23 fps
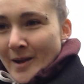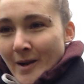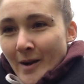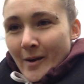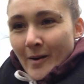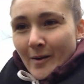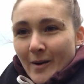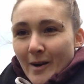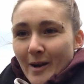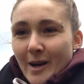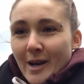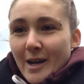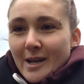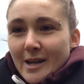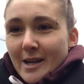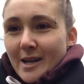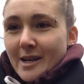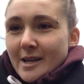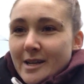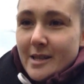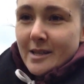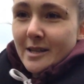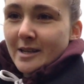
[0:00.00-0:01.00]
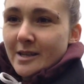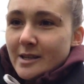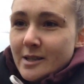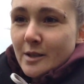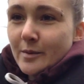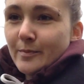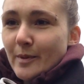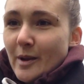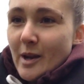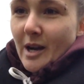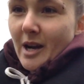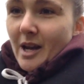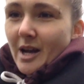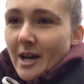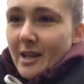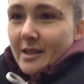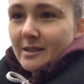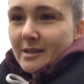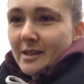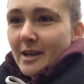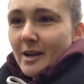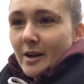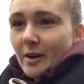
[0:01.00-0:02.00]
I'll go like this and spin like
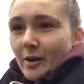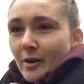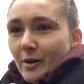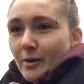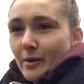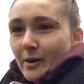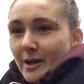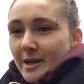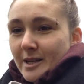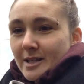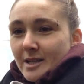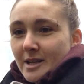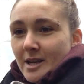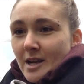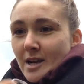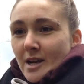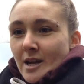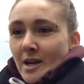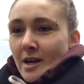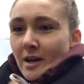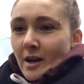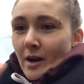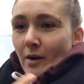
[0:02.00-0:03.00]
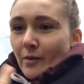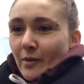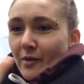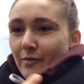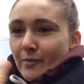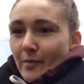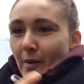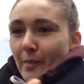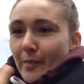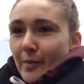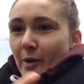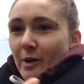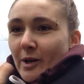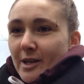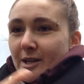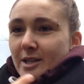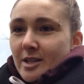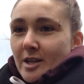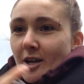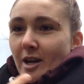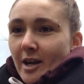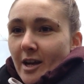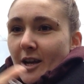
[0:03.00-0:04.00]
anti-clockwise, like with my body
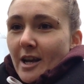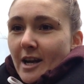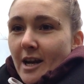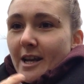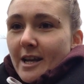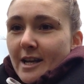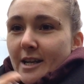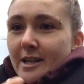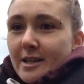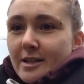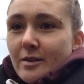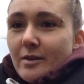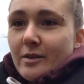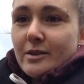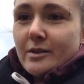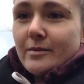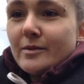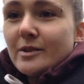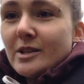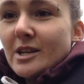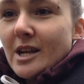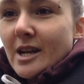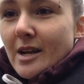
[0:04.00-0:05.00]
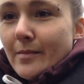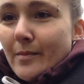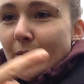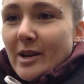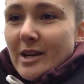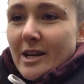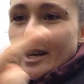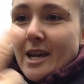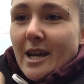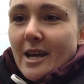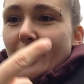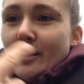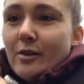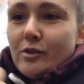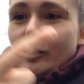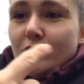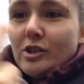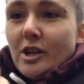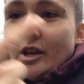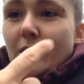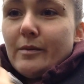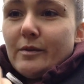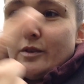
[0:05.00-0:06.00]
circulating it. So as I'm sitting there meditating, I'll
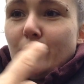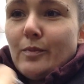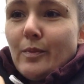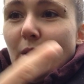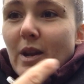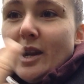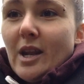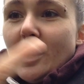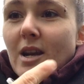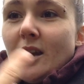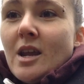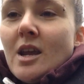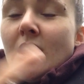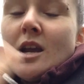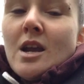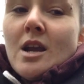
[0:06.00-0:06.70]
just keep spinning